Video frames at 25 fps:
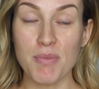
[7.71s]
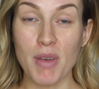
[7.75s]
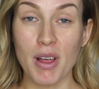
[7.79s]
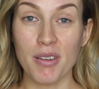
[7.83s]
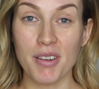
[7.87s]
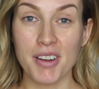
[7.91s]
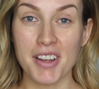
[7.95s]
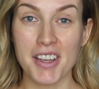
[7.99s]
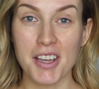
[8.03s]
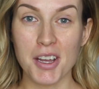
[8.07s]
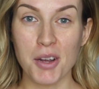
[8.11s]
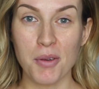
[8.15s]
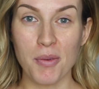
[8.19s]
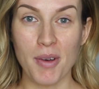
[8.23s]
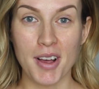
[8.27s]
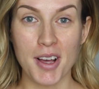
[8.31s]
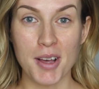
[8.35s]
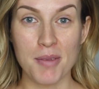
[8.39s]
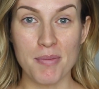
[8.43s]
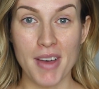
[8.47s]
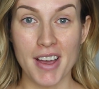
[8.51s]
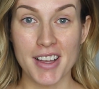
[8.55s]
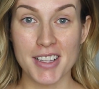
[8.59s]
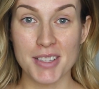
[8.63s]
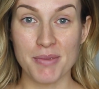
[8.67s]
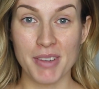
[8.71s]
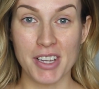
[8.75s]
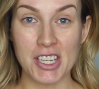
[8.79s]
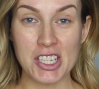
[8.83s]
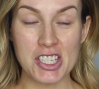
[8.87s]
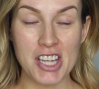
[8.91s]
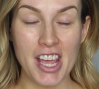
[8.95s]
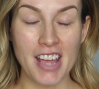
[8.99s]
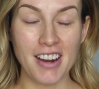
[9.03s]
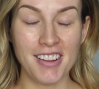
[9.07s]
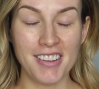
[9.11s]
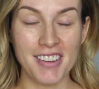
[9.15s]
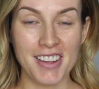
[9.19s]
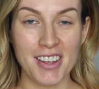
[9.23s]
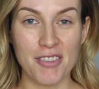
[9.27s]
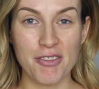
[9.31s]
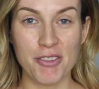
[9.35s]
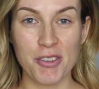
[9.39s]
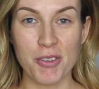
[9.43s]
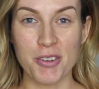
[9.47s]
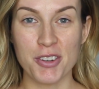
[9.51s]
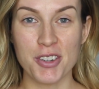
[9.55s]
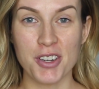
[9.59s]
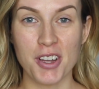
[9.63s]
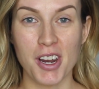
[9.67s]
Miller here, welcome back to my channel. If
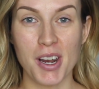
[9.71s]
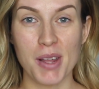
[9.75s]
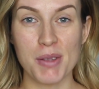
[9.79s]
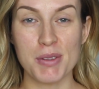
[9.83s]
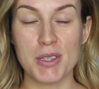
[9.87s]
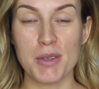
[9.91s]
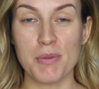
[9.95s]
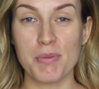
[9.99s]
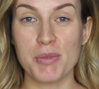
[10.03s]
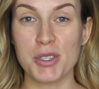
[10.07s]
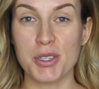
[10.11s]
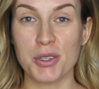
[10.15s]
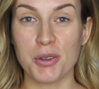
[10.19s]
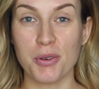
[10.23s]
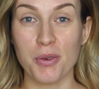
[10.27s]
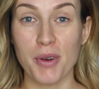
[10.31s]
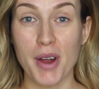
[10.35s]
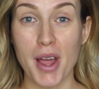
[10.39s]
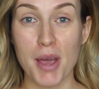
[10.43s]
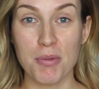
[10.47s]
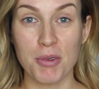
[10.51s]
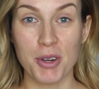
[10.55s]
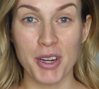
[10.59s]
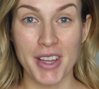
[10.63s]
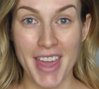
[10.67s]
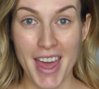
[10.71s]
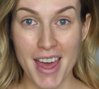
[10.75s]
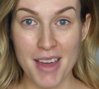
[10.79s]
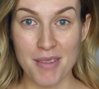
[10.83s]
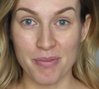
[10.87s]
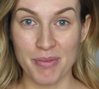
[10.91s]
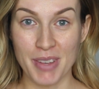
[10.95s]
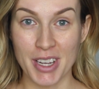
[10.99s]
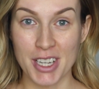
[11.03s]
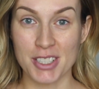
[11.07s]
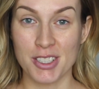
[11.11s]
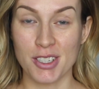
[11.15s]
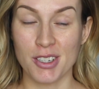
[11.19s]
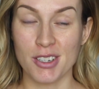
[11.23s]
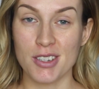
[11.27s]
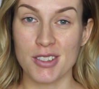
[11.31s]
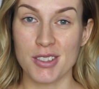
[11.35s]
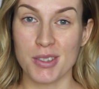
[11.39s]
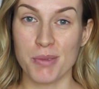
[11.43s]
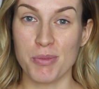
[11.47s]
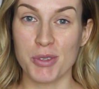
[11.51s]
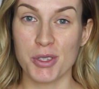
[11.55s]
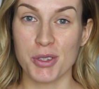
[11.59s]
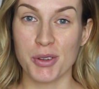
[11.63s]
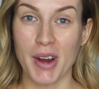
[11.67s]
you are not a subscriber yet, make sure to
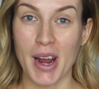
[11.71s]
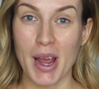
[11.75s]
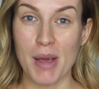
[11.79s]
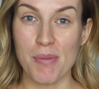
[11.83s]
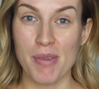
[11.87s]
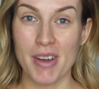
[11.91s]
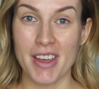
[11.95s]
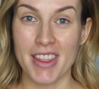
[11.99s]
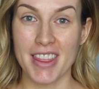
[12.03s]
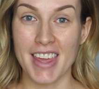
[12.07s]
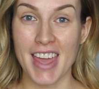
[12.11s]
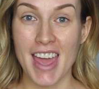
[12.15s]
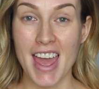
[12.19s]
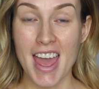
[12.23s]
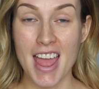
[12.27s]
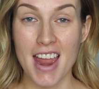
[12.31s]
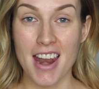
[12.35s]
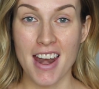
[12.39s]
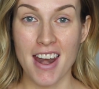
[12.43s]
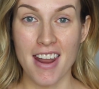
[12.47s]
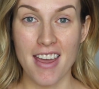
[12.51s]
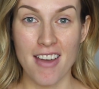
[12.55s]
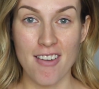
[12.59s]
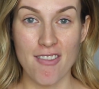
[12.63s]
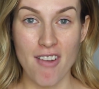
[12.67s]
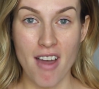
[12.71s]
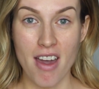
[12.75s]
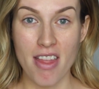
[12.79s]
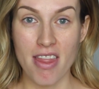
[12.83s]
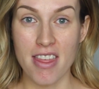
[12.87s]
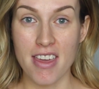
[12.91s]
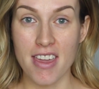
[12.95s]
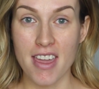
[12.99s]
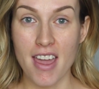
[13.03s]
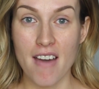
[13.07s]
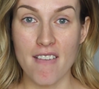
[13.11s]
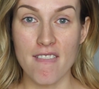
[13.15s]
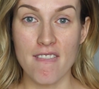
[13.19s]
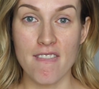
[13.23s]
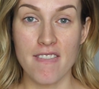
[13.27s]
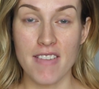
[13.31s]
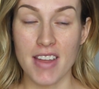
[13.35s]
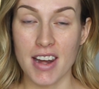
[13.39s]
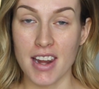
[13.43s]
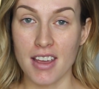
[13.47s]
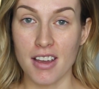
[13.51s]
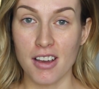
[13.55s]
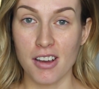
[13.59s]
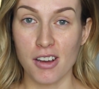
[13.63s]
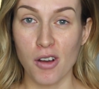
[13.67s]
subscribe by the end of the
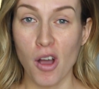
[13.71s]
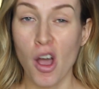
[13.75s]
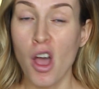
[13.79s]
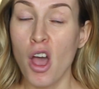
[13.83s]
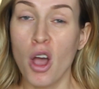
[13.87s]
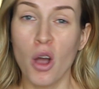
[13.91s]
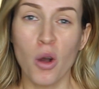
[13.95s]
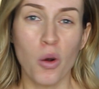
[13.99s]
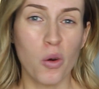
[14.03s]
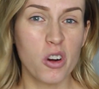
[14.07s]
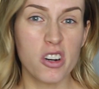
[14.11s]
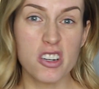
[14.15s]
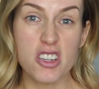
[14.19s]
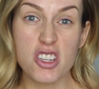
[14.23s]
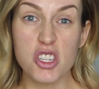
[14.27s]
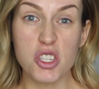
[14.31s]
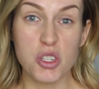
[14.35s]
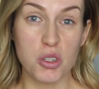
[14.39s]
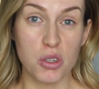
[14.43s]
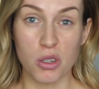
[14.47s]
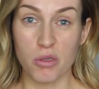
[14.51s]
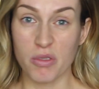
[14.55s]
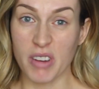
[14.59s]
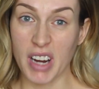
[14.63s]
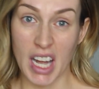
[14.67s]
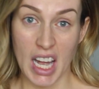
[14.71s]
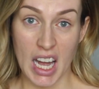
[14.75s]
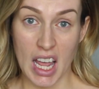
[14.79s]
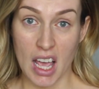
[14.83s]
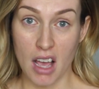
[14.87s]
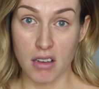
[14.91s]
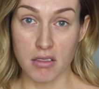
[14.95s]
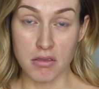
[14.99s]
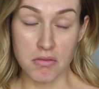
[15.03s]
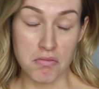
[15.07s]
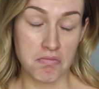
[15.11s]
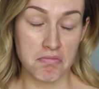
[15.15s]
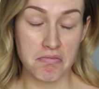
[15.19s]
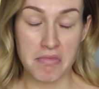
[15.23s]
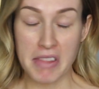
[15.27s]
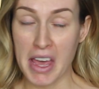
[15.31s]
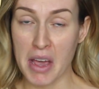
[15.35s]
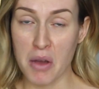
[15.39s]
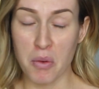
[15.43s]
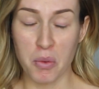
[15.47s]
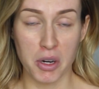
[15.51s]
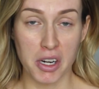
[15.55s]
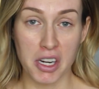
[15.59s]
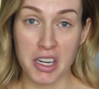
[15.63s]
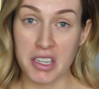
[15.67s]
video, or just do it right now.
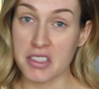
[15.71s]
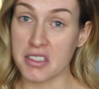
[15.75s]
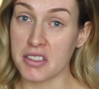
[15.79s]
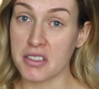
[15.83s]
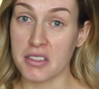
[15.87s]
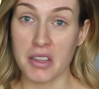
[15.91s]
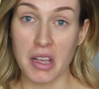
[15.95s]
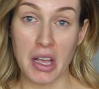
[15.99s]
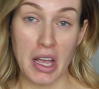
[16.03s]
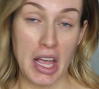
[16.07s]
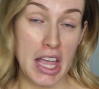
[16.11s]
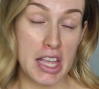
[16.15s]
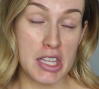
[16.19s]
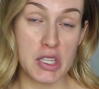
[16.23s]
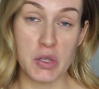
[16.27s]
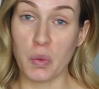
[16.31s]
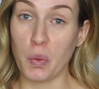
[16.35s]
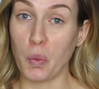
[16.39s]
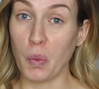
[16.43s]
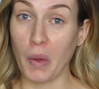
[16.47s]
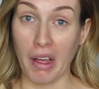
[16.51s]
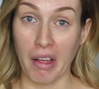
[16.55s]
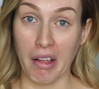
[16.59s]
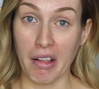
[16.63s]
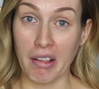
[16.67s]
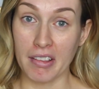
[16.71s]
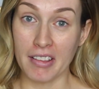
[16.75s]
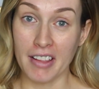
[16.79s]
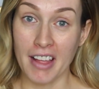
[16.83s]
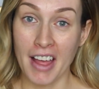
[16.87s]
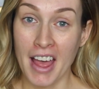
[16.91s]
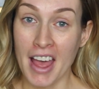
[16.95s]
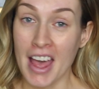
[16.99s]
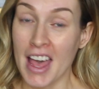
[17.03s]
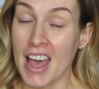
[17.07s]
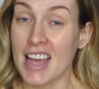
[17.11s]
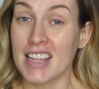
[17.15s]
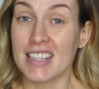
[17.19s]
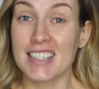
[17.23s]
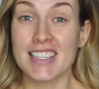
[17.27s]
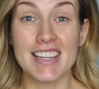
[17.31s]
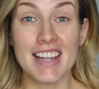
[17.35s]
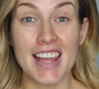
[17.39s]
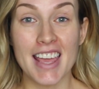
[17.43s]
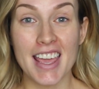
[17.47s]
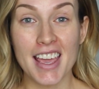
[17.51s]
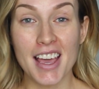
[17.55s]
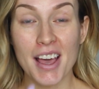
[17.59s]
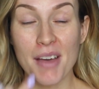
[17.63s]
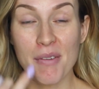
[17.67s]
That works as well.
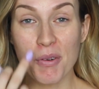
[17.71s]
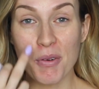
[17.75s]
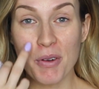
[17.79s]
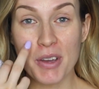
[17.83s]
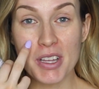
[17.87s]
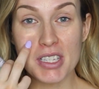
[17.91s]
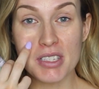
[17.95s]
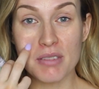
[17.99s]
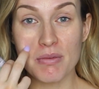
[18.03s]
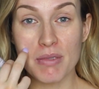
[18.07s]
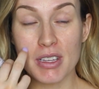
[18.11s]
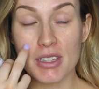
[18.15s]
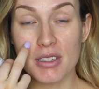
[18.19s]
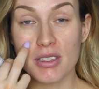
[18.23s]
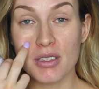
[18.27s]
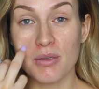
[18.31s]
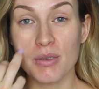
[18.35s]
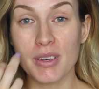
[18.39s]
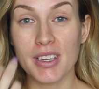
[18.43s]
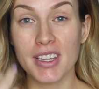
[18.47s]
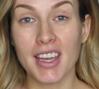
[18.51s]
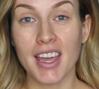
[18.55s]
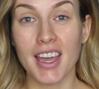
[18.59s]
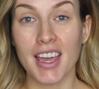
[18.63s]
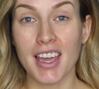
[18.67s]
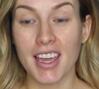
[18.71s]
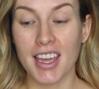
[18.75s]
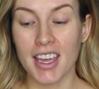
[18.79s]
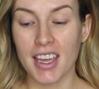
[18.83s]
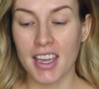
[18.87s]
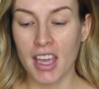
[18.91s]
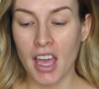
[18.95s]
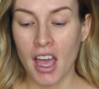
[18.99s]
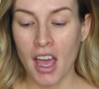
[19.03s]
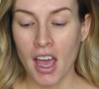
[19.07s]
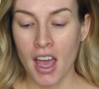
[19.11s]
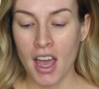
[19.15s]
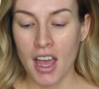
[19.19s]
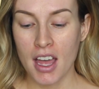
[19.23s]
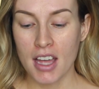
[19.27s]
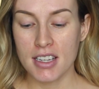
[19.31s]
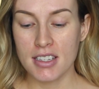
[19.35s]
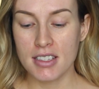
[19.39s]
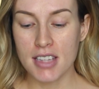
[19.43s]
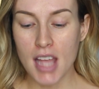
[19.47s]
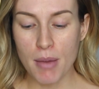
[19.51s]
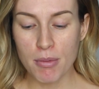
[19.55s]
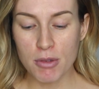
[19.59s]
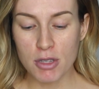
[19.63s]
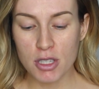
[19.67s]
Today I'm going to be doing a
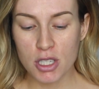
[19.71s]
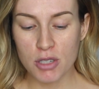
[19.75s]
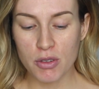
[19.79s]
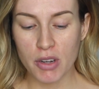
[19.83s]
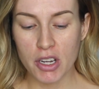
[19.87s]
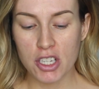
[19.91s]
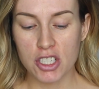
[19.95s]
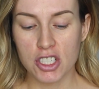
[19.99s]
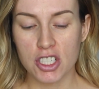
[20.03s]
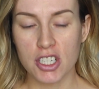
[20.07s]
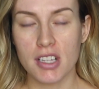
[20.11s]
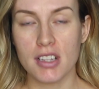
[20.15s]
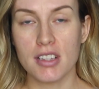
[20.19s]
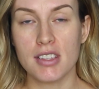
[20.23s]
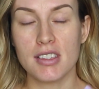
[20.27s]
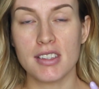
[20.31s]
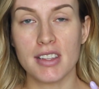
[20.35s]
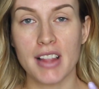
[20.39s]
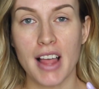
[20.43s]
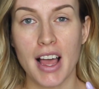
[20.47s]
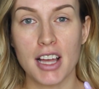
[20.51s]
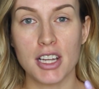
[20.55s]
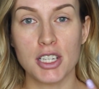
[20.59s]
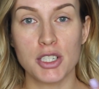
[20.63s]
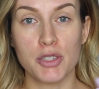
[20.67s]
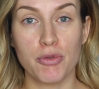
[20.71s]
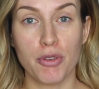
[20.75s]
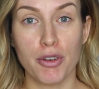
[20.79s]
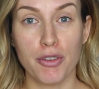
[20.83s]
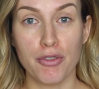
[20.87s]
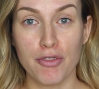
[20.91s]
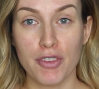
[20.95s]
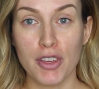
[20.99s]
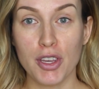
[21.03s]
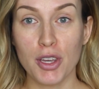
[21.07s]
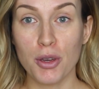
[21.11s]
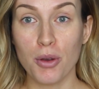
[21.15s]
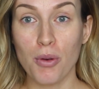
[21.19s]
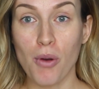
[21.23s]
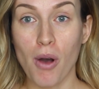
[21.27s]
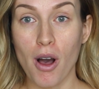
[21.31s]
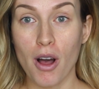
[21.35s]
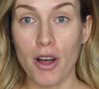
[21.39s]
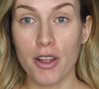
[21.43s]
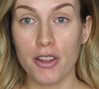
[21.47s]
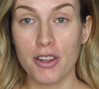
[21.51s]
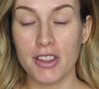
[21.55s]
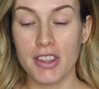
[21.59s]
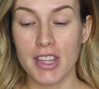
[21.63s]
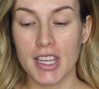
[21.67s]
demonstration slash review
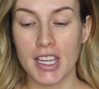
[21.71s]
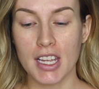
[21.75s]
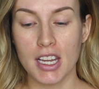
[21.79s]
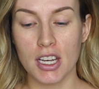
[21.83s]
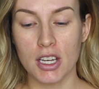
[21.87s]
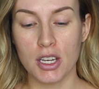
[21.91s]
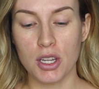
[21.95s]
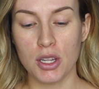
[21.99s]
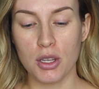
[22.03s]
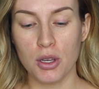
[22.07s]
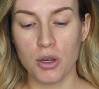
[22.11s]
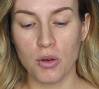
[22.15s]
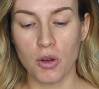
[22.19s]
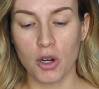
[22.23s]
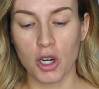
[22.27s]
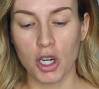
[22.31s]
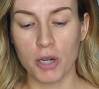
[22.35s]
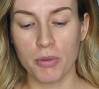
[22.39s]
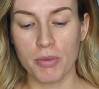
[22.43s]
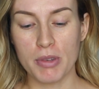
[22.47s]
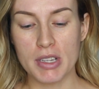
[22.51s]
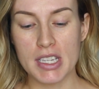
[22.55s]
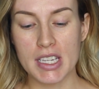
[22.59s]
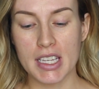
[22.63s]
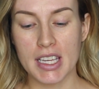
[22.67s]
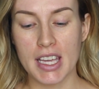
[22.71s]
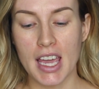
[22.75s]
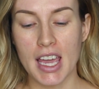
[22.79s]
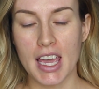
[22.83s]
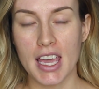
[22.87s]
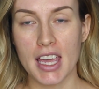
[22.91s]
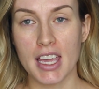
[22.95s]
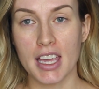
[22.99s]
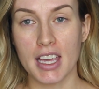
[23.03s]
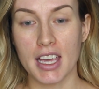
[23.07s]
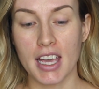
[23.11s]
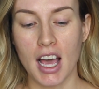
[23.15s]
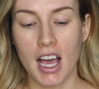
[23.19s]
on the new Urban Decay